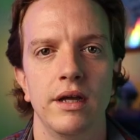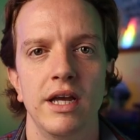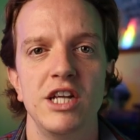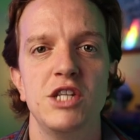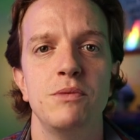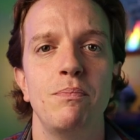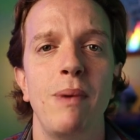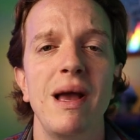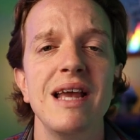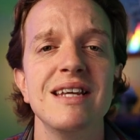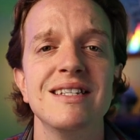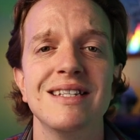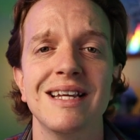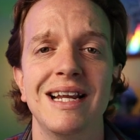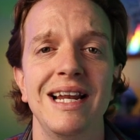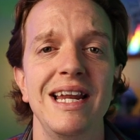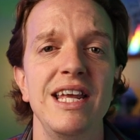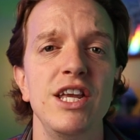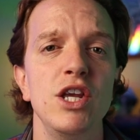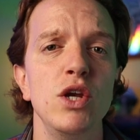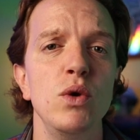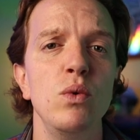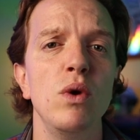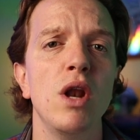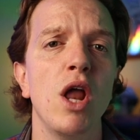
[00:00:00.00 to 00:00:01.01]
It's
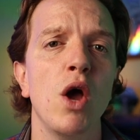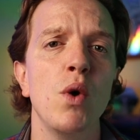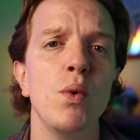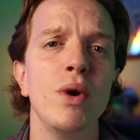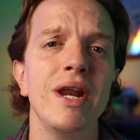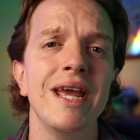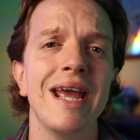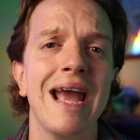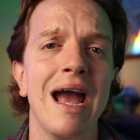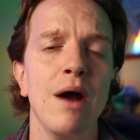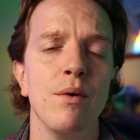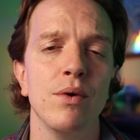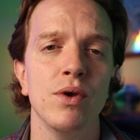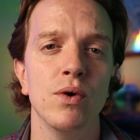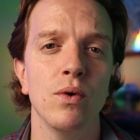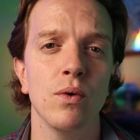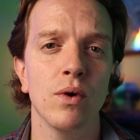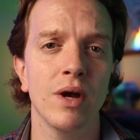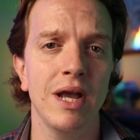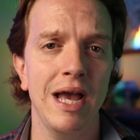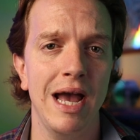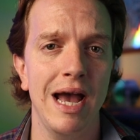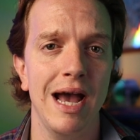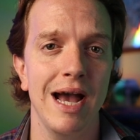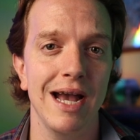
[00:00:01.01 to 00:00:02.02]
basically you loaning out your
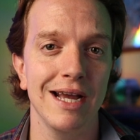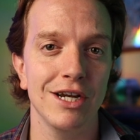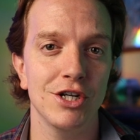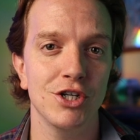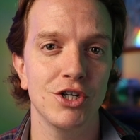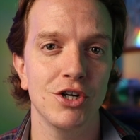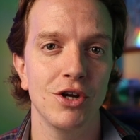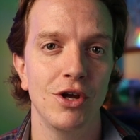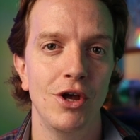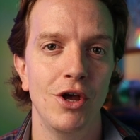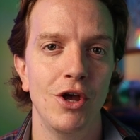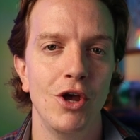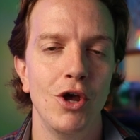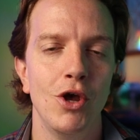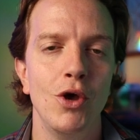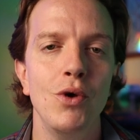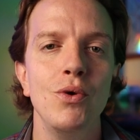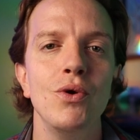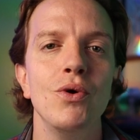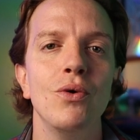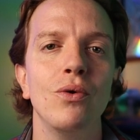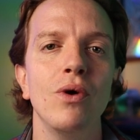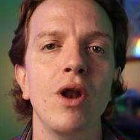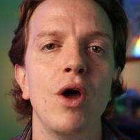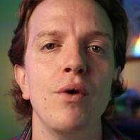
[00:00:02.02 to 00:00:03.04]
cash.
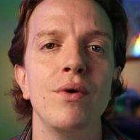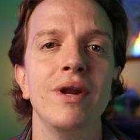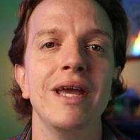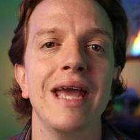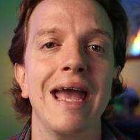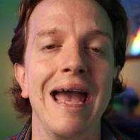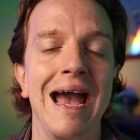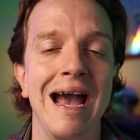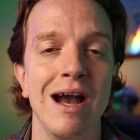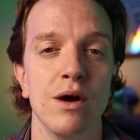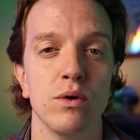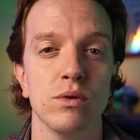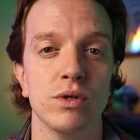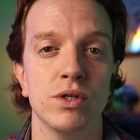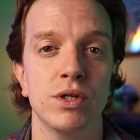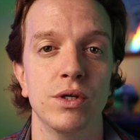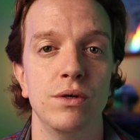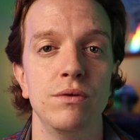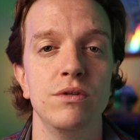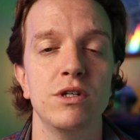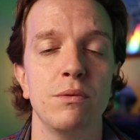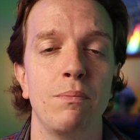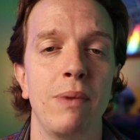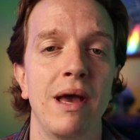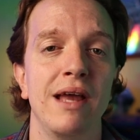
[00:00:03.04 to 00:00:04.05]
Who you're loaning it out
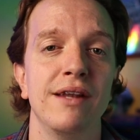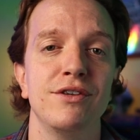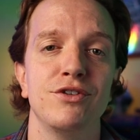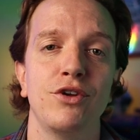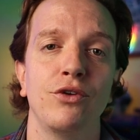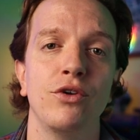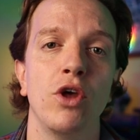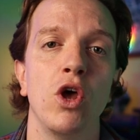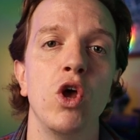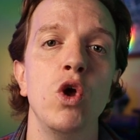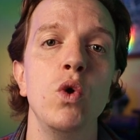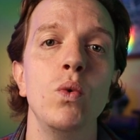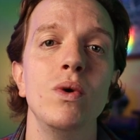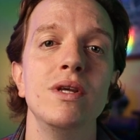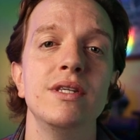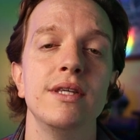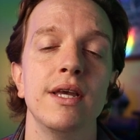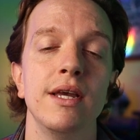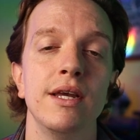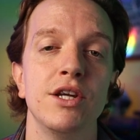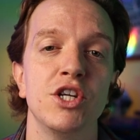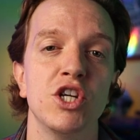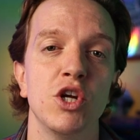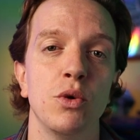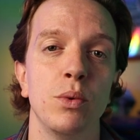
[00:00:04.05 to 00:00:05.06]
to depends on who is
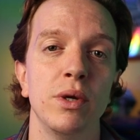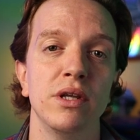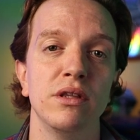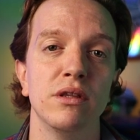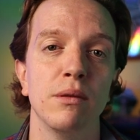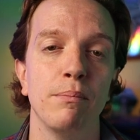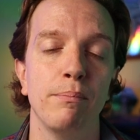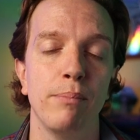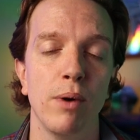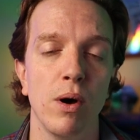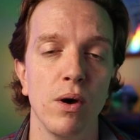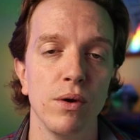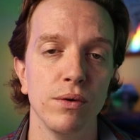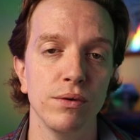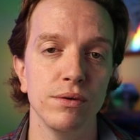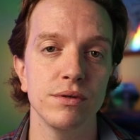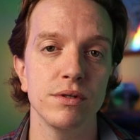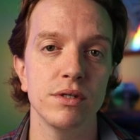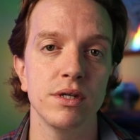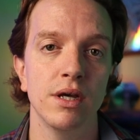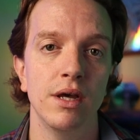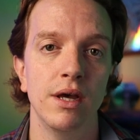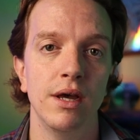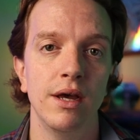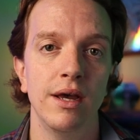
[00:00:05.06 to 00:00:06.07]
issuing the
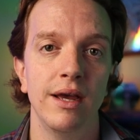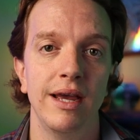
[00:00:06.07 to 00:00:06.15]
bond.